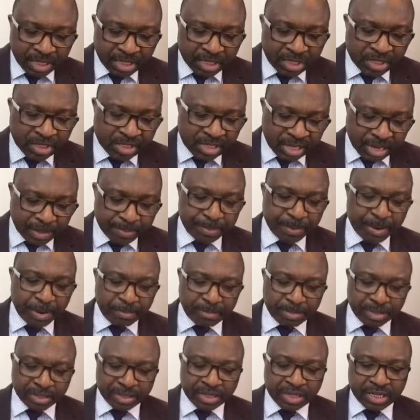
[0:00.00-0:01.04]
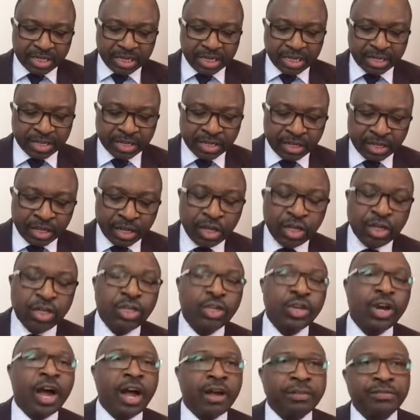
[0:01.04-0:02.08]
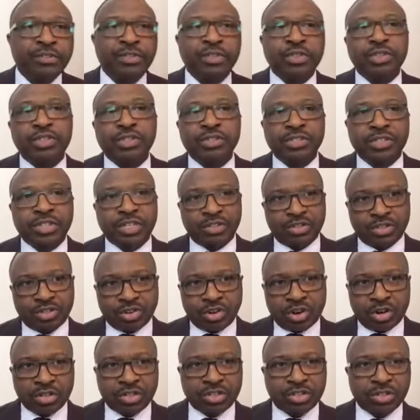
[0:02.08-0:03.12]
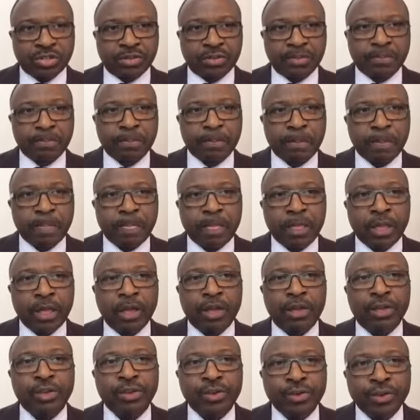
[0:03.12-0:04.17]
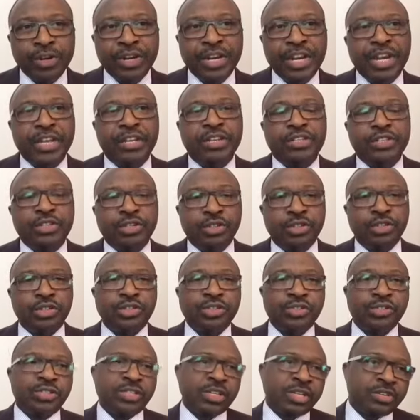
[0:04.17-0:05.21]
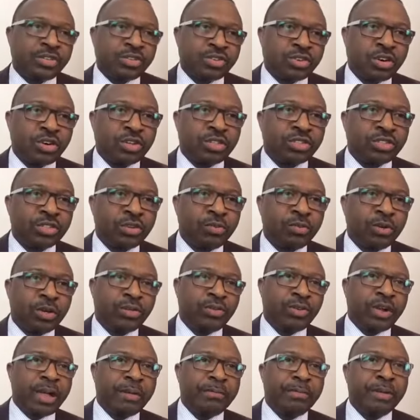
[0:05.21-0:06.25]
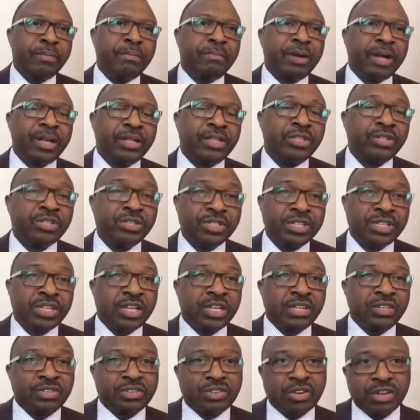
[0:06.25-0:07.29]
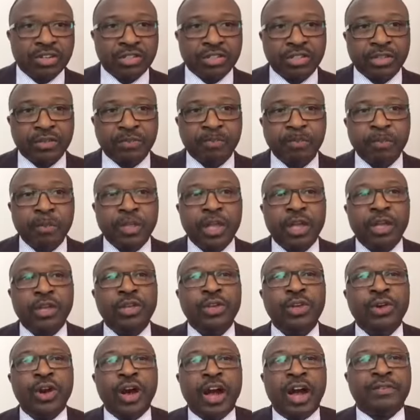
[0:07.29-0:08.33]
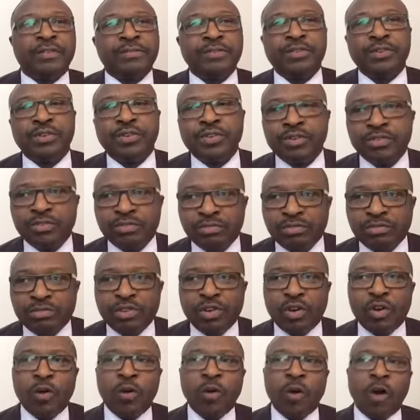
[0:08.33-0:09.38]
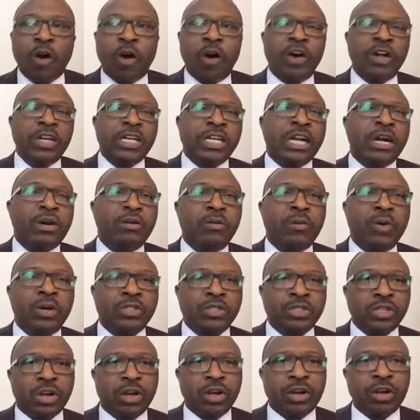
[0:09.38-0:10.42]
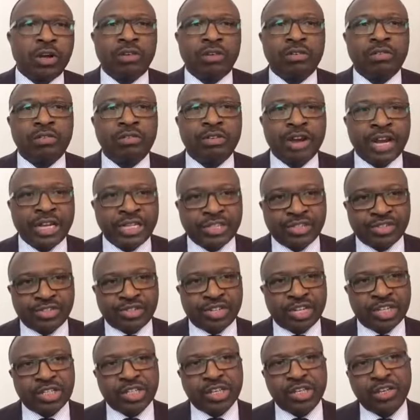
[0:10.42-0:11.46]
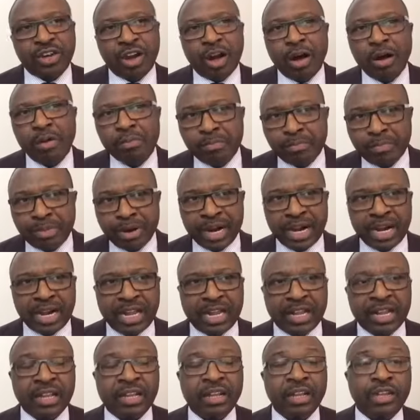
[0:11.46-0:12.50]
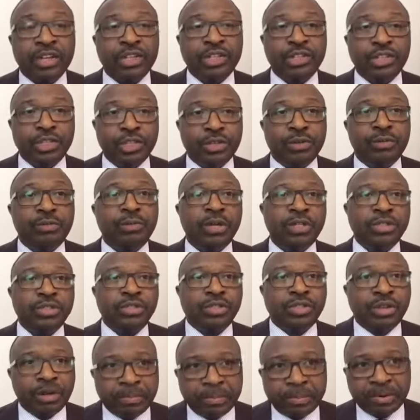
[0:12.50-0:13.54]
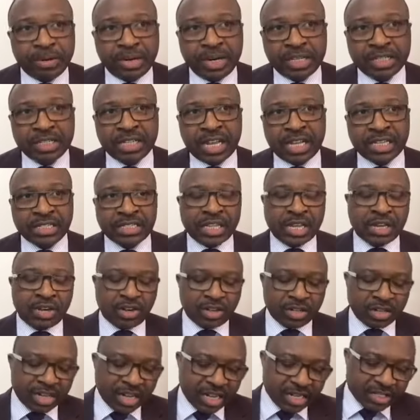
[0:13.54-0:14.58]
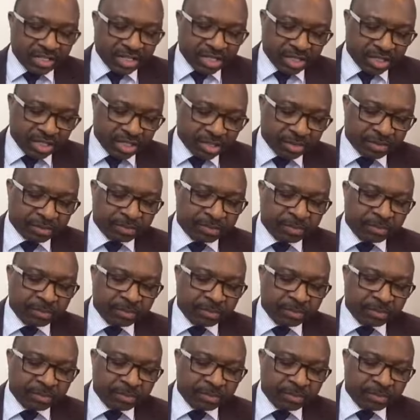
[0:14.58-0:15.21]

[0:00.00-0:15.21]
Step number 3, you have to choose a structure. You need to choose a structure. What do I mean by choosing a structure? You have to know under what registration umbrella do you want to operate as an organization.